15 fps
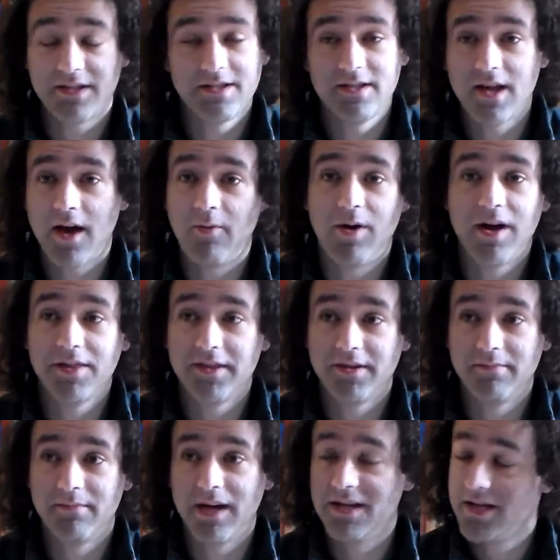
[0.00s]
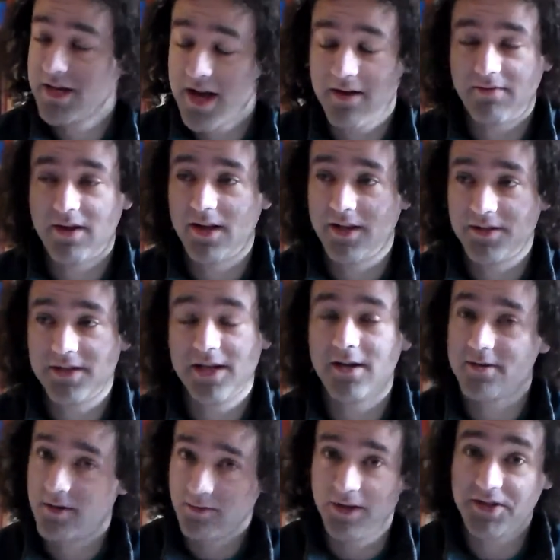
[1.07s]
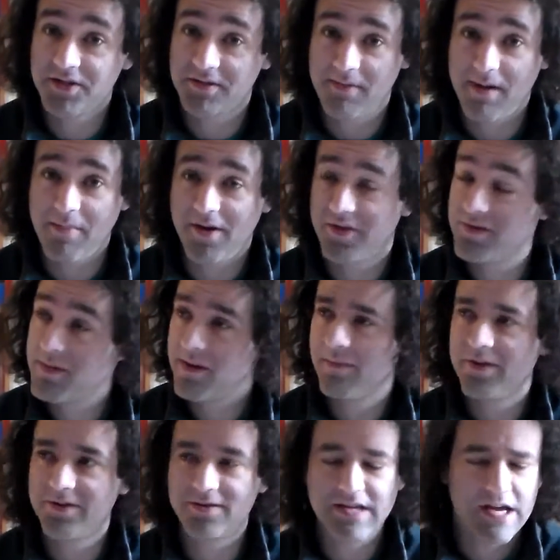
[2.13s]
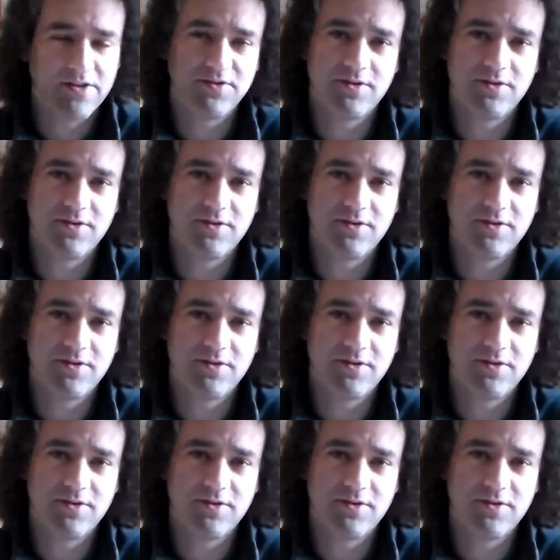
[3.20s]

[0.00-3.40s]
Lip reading: I did not want them. I did not volunteer. Don't listen to my mother. My mother